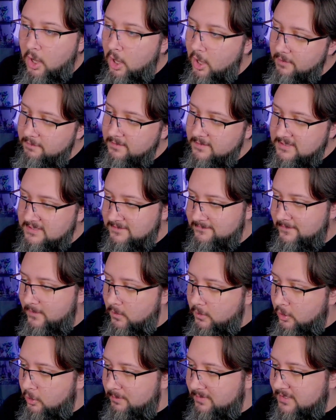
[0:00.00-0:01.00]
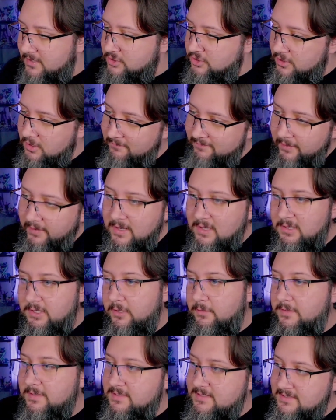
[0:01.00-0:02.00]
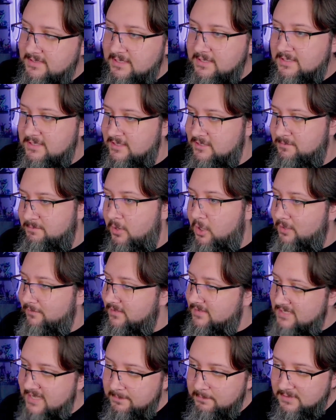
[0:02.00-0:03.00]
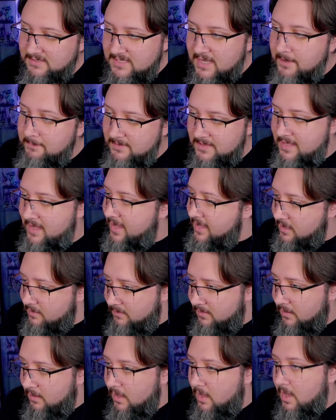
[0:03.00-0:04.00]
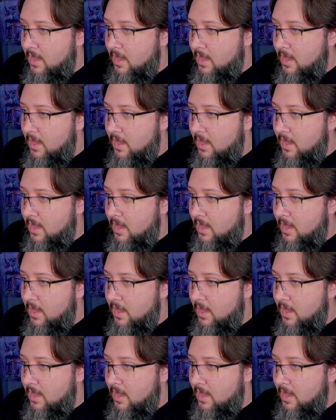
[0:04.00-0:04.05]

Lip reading: on this photo because you can very clearly see this as part of a tabletop game.